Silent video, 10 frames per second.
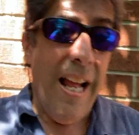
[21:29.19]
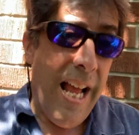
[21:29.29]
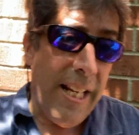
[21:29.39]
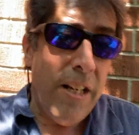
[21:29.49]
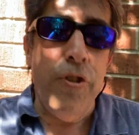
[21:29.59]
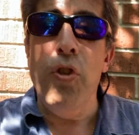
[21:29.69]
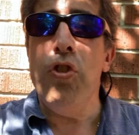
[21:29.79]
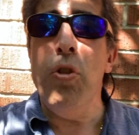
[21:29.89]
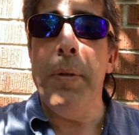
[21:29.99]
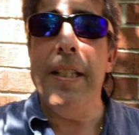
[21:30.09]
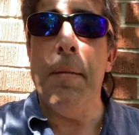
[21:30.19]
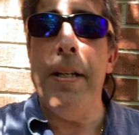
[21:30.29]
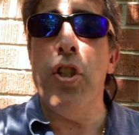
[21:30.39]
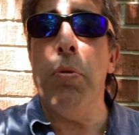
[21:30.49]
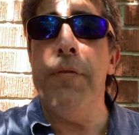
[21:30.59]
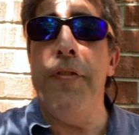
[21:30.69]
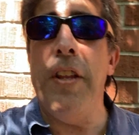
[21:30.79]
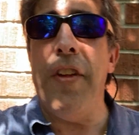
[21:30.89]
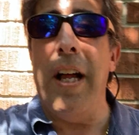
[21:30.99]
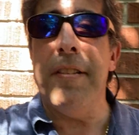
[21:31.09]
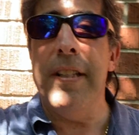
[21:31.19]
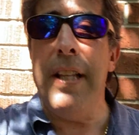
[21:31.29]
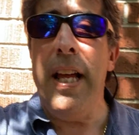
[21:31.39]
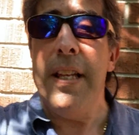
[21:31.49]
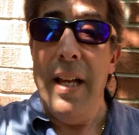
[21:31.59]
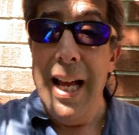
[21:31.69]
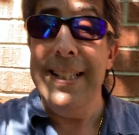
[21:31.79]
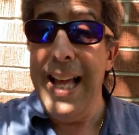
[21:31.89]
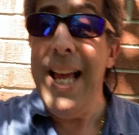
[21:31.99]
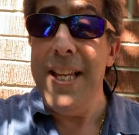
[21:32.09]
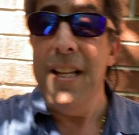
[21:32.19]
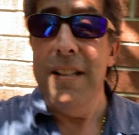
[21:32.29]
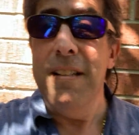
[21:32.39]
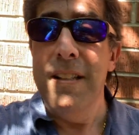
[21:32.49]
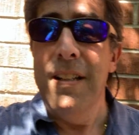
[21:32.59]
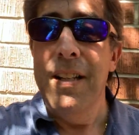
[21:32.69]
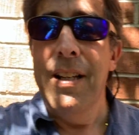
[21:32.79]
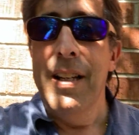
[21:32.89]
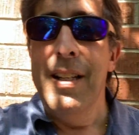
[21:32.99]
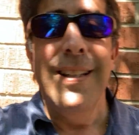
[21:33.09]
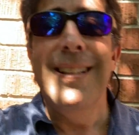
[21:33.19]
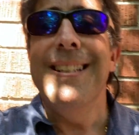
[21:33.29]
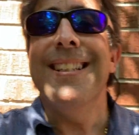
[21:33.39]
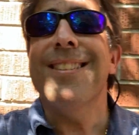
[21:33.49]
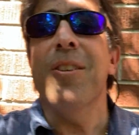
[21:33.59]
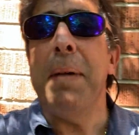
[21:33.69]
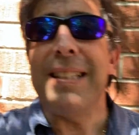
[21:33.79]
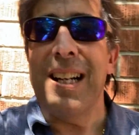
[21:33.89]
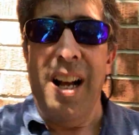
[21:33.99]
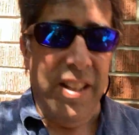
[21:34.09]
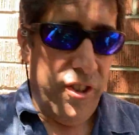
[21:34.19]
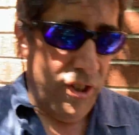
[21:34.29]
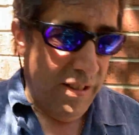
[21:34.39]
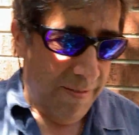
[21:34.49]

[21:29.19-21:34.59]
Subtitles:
And I know YouTube kids that make $250,000 a day. A day. Going back to college.